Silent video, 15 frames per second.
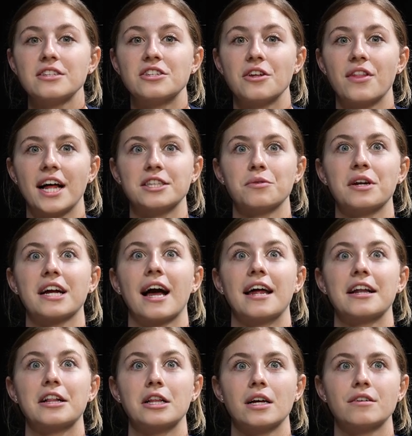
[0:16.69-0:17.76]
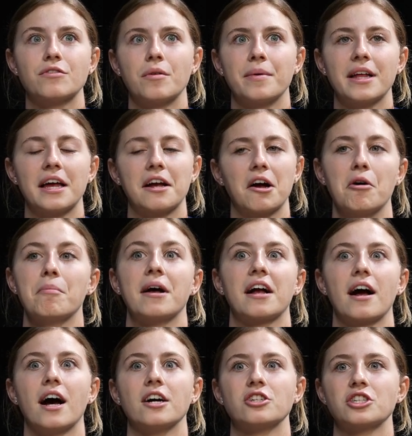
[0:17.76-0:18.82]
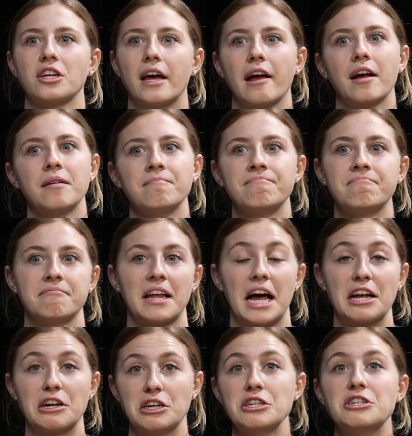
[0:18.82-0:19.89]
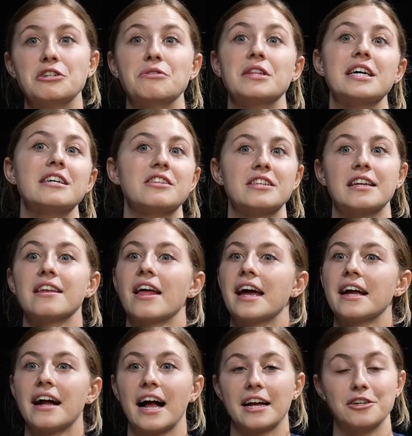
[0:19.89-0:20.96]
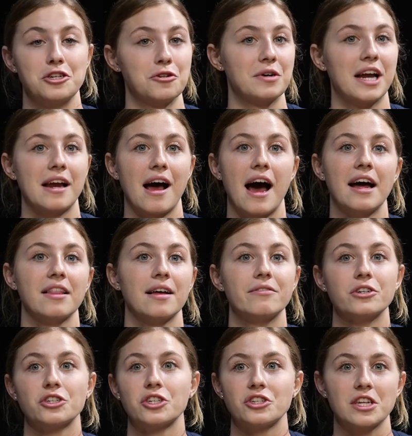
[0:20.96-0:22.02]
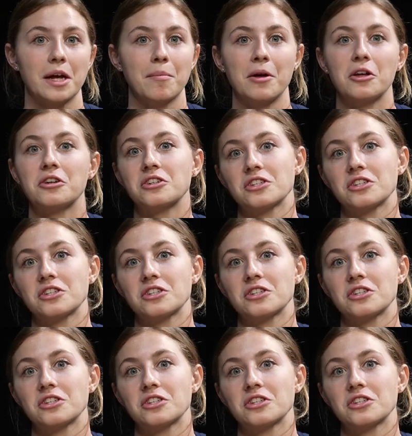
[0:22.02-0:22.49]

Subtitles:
So that's when it kind of clicked for me, like, oh my gosh, like I could do this, and like I could do it at a high level just like my older